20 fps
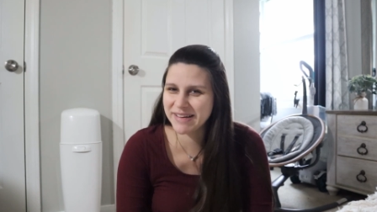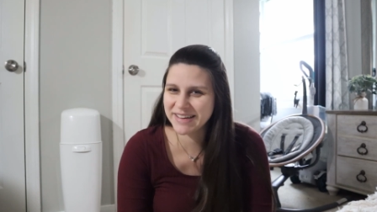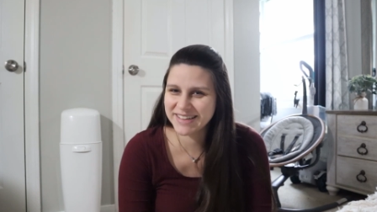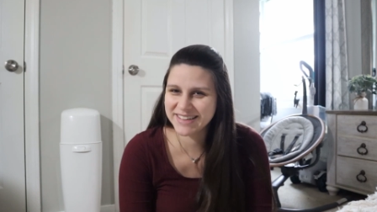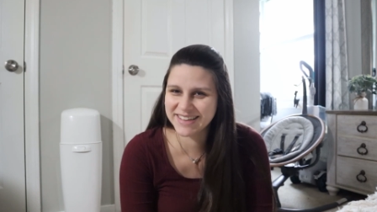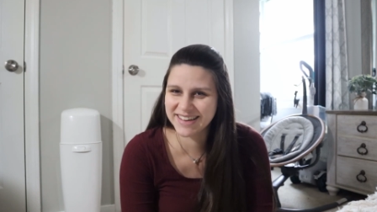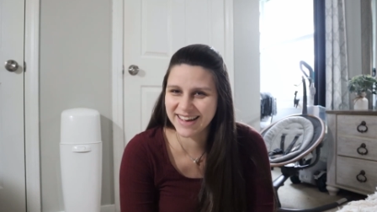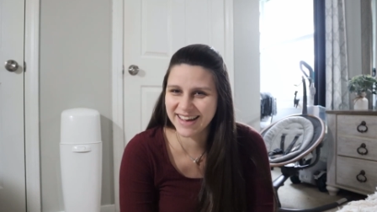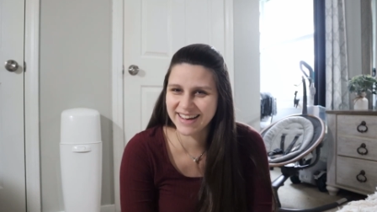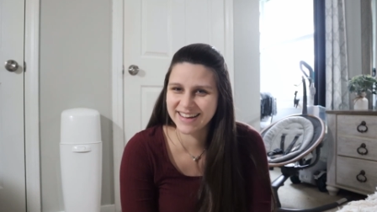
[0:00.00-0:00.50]

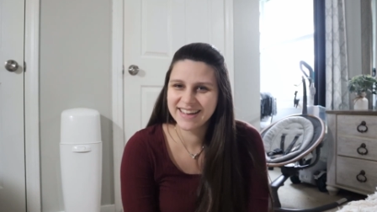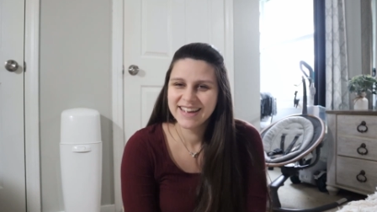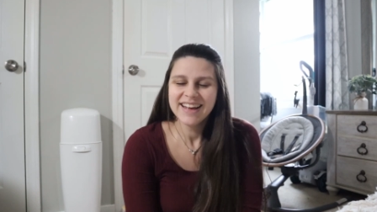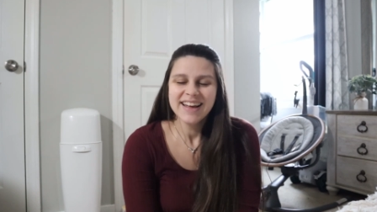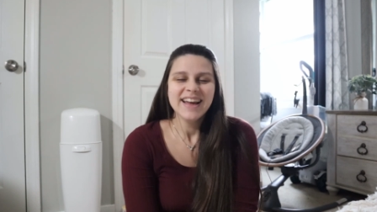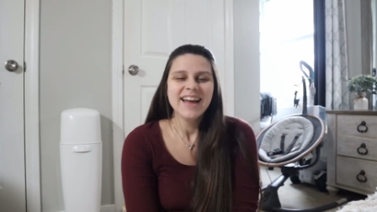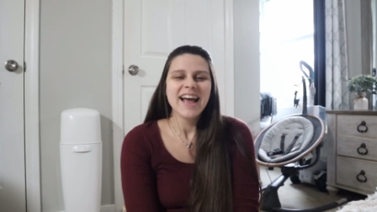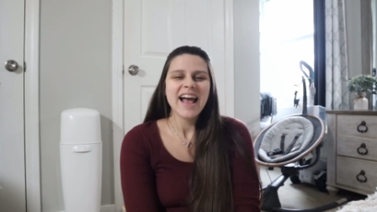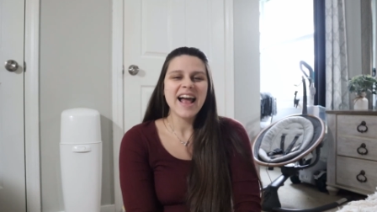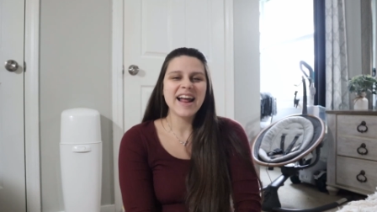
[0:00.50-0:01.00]
but yeah.
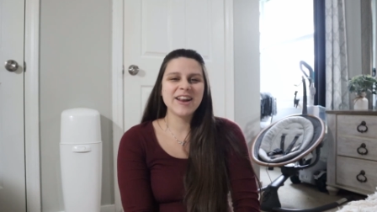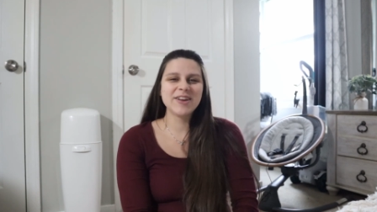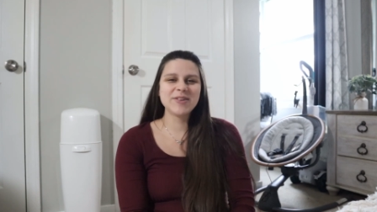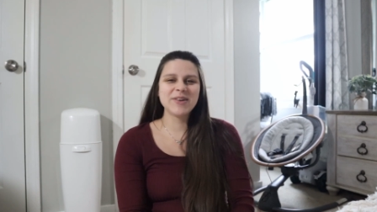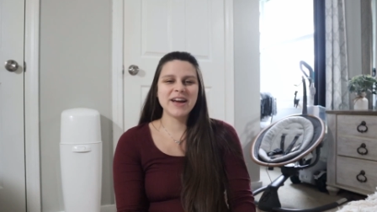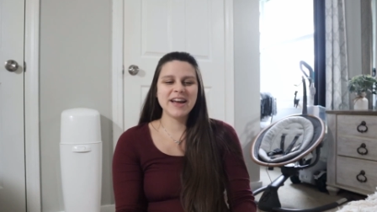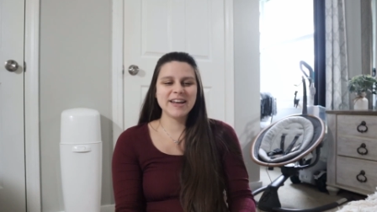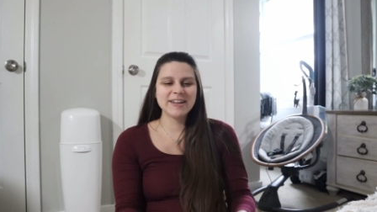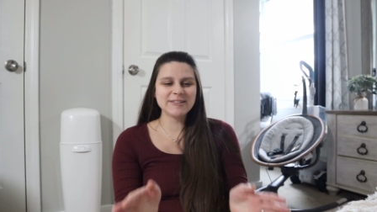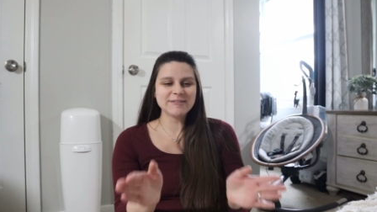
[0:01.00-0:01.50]

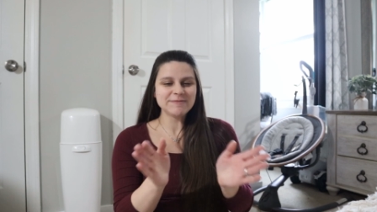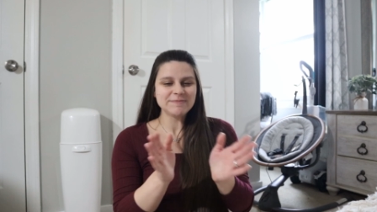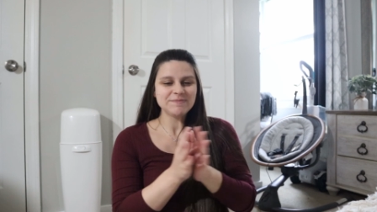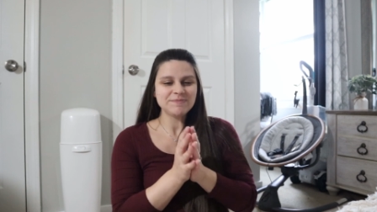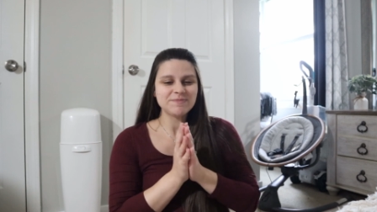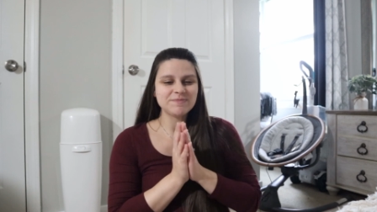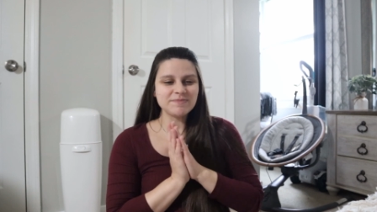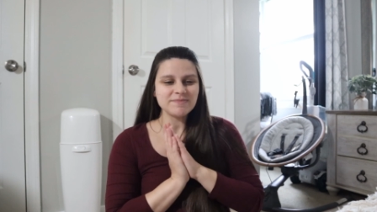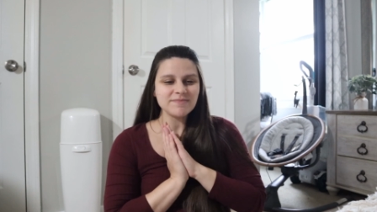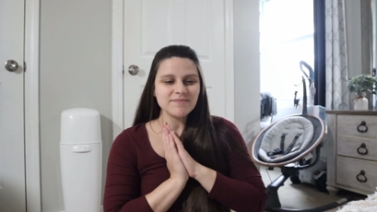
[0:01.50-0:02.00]
Anyway,
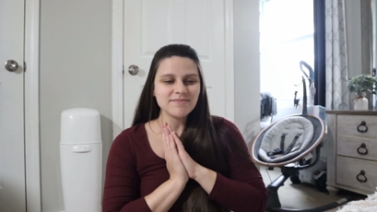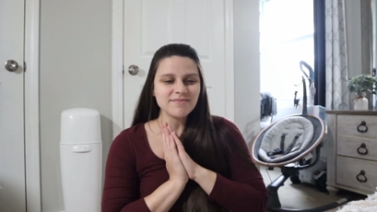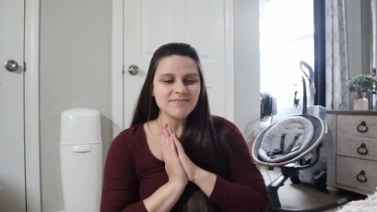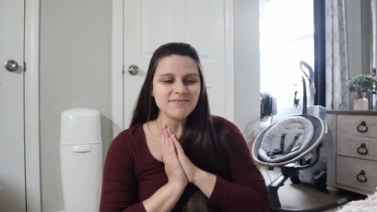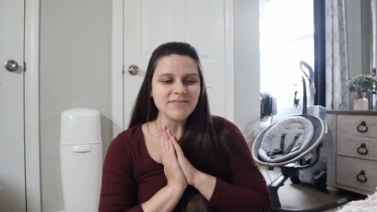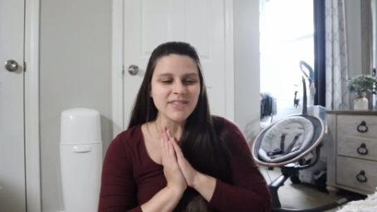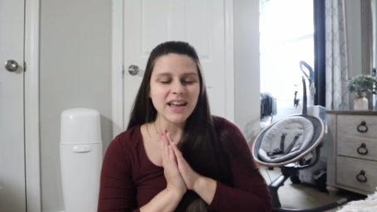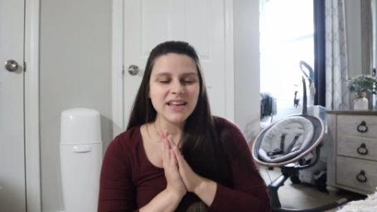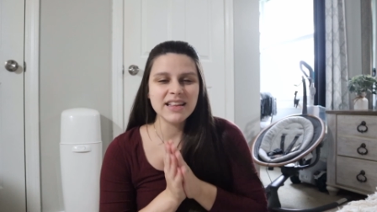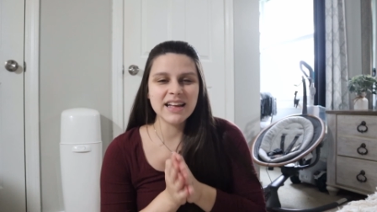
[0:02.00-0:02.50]

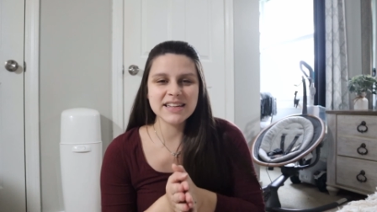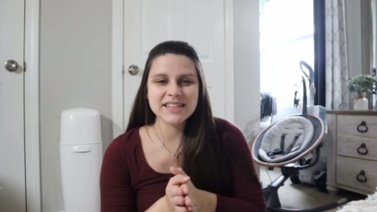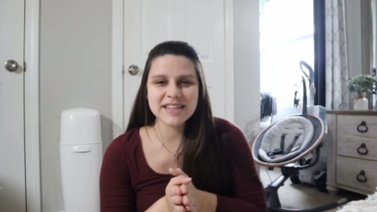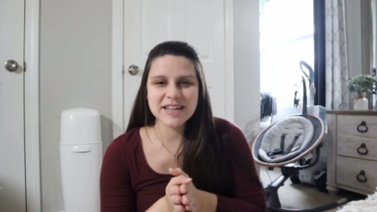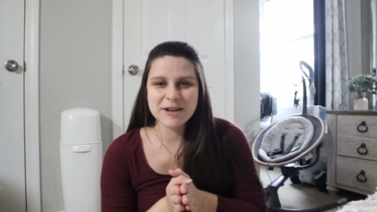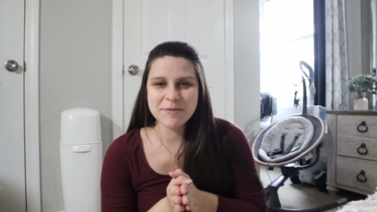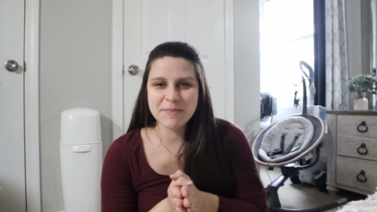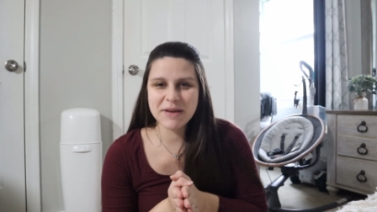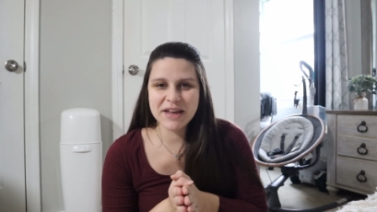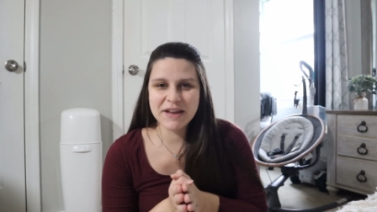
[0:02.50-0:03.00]
that's
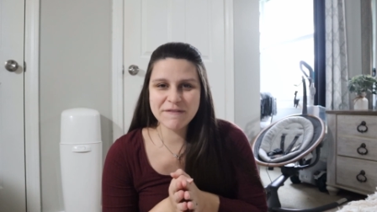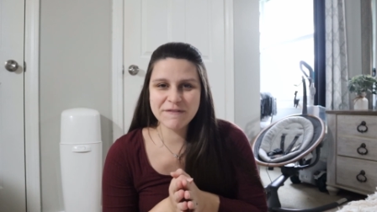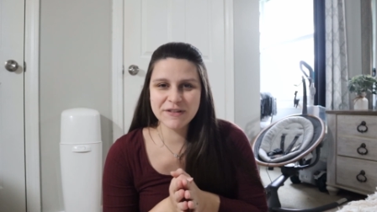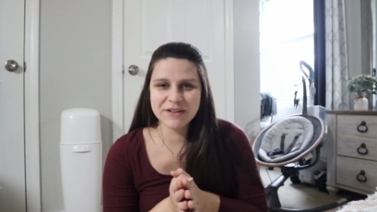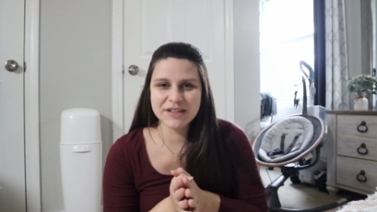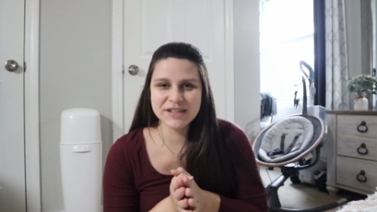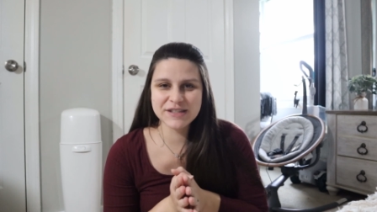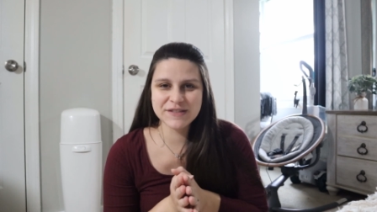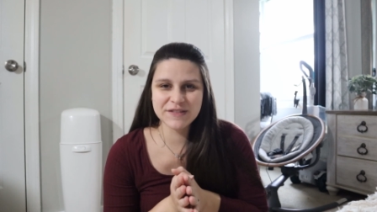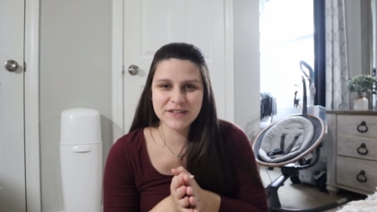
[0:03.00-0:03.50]
going to be it
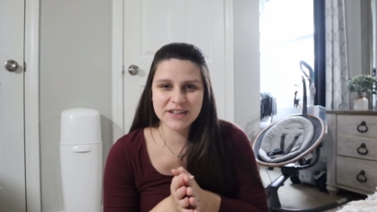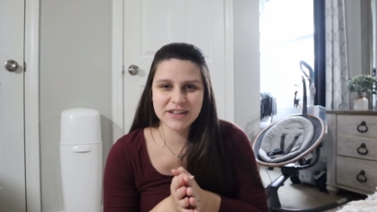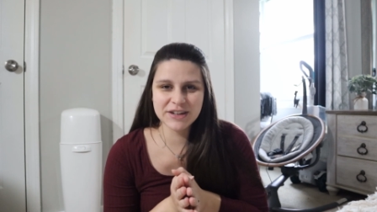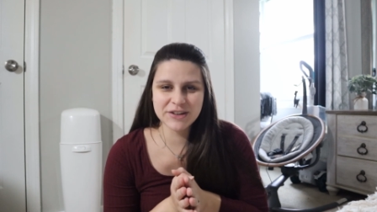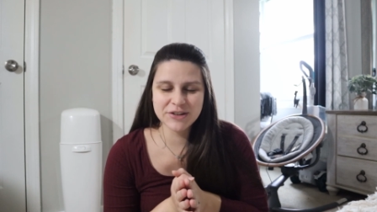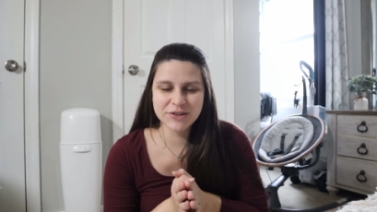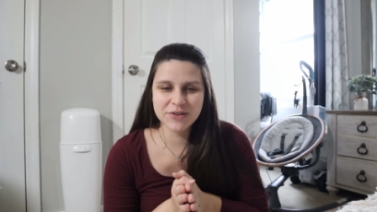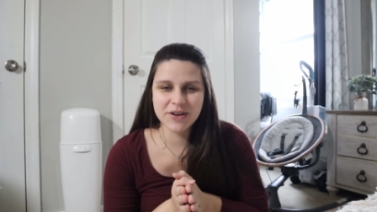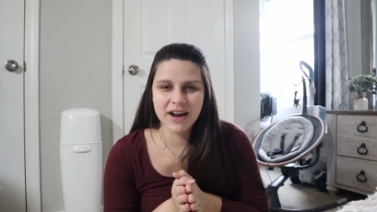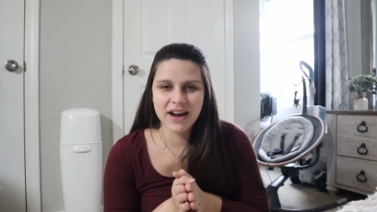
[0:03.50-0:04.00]
for this
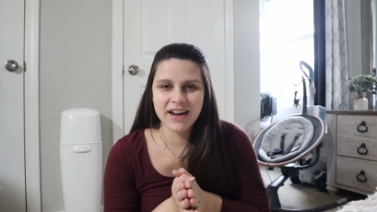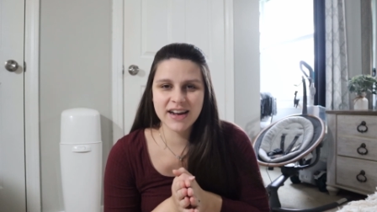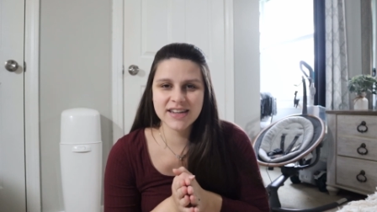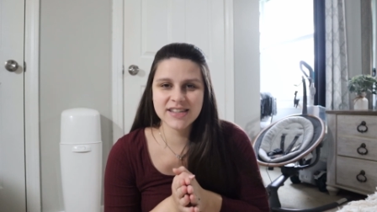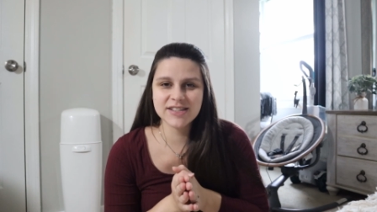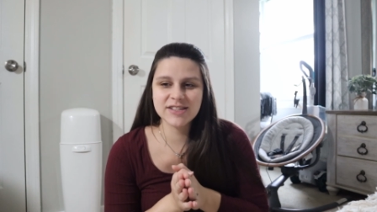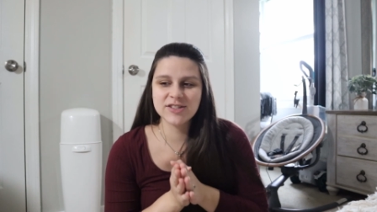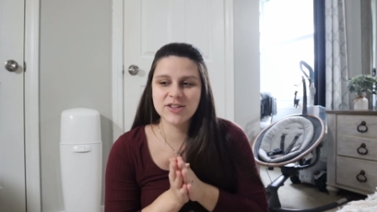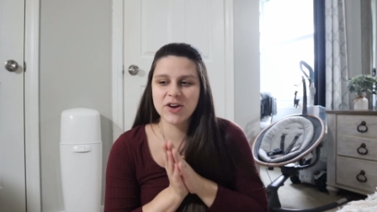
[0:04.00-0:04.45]
video, you guys.